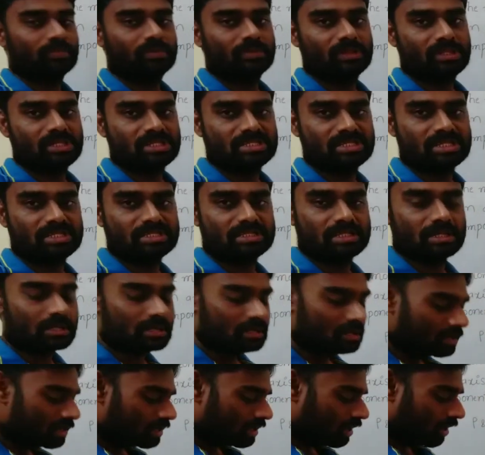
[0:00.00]
This is
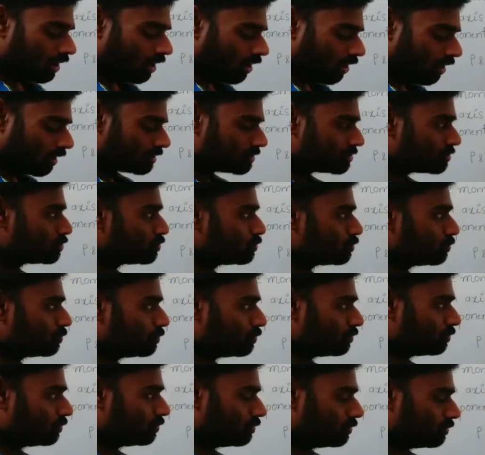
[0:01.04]
the
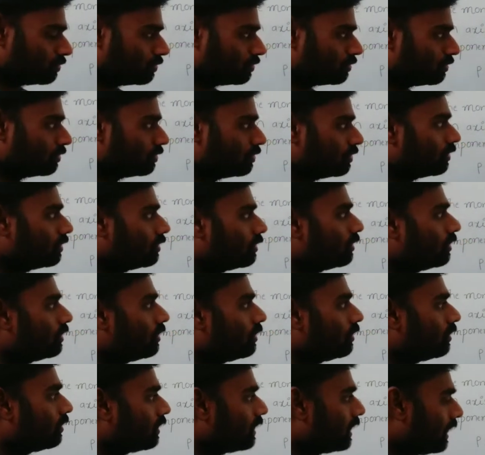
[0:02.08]
R2.
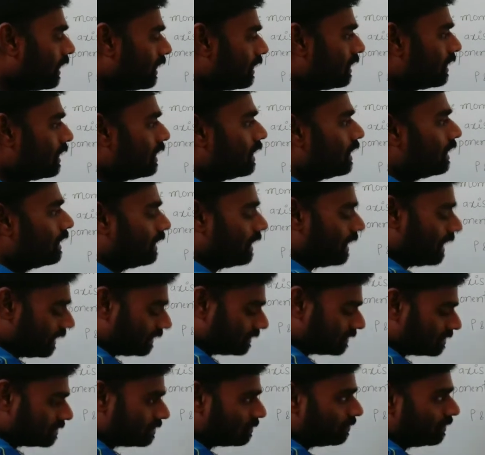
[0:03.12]
Okay,
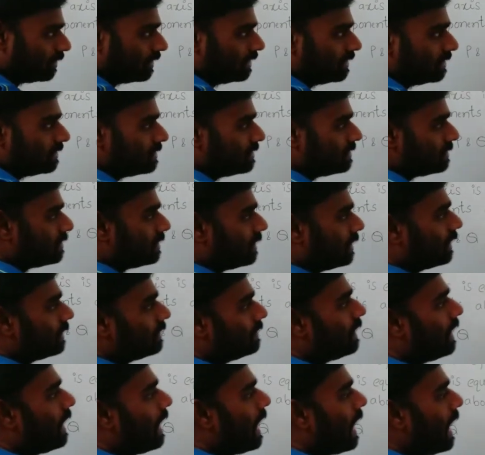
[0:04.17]
next one is
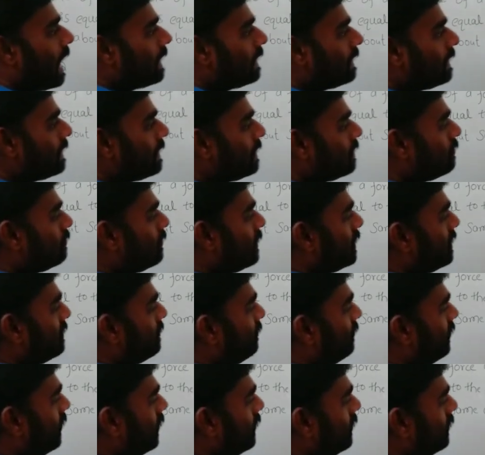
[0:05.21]
the angle
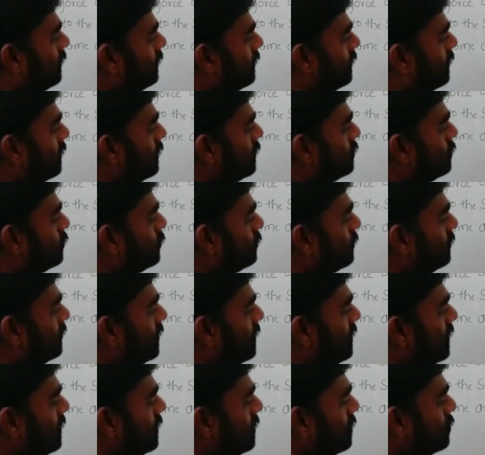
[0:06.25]
between, so
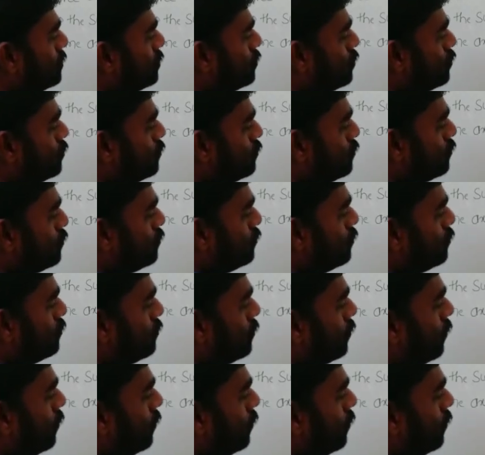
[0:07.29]
these two